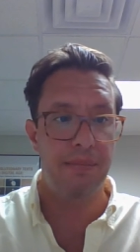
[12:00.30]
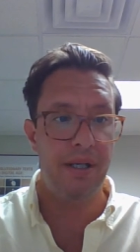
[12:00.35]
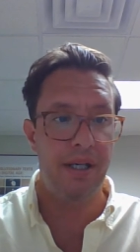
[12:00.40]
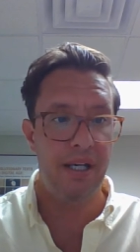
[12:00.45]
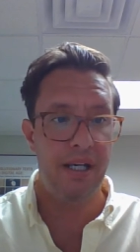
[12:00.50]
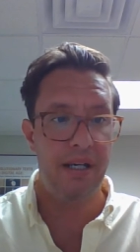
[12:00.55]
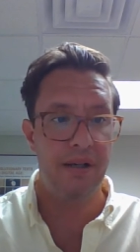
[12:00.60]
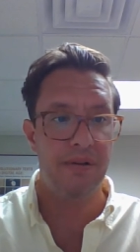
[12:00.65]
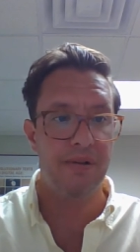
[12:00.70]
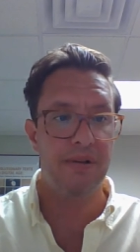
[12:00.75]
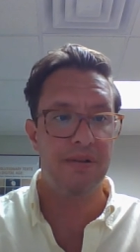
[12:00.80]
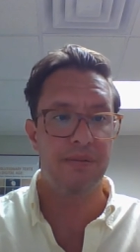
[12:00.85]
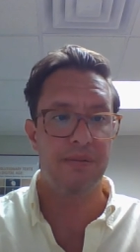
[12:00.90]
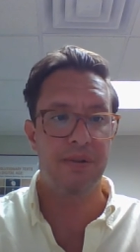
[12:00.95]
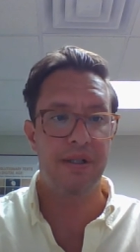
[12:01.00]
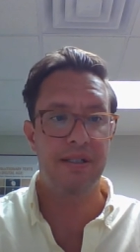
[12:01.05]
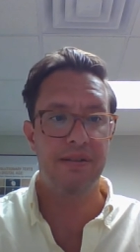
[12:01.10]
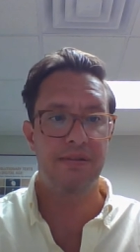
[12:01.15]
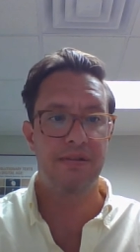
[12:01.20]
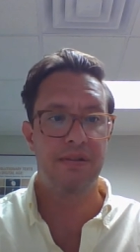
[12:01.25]
being
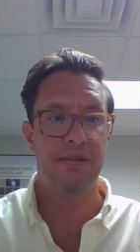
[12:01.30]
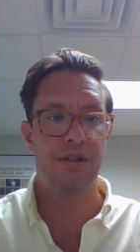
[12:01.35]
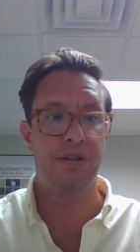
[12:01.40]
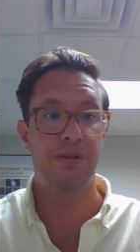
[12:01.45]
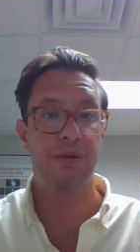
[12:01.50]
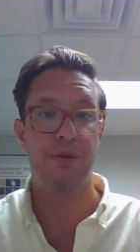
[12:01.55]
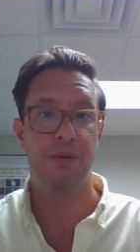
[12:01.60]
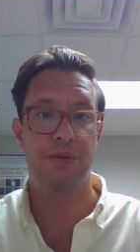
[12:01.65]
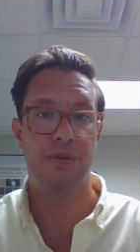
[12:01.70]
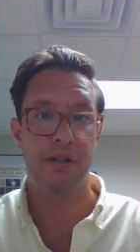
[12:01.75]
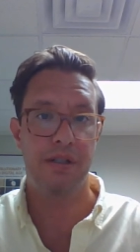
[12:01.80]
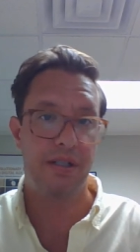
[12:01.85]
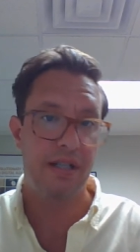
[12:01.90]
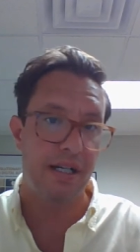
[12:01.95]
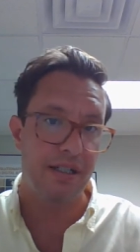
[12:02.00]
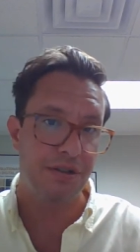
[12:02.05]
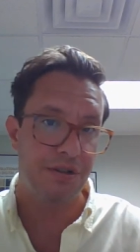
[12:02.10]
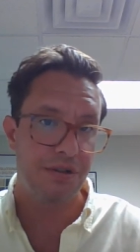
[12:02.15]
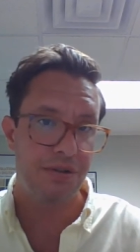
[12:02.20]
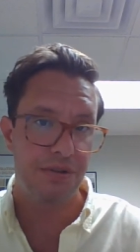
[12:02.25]
what to the
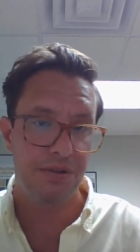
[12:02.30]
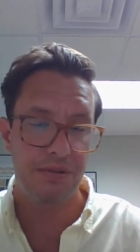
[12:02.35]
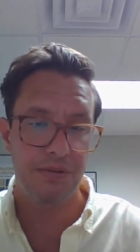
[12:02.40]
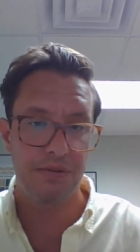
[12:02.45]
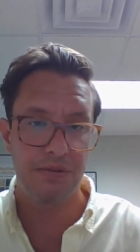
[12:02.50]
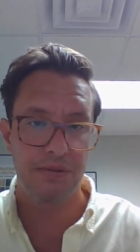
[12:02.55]
Dutch